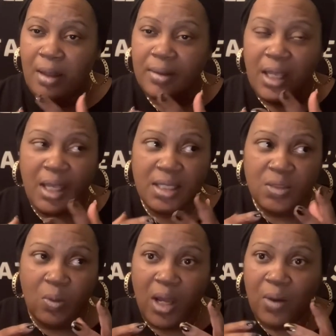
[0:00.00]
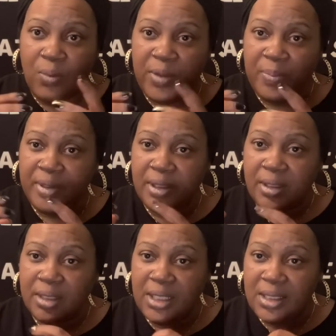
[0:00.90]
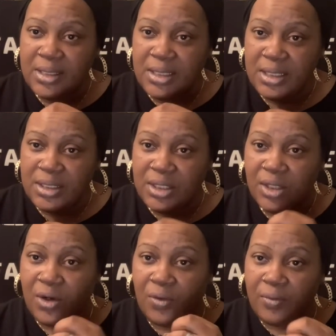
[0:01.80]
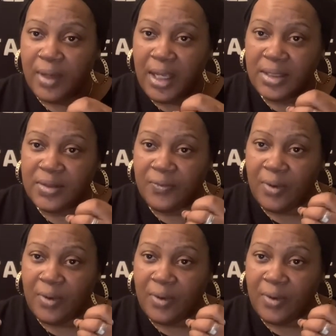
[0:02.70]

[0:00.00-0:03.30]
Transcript: That is why we put the intention correct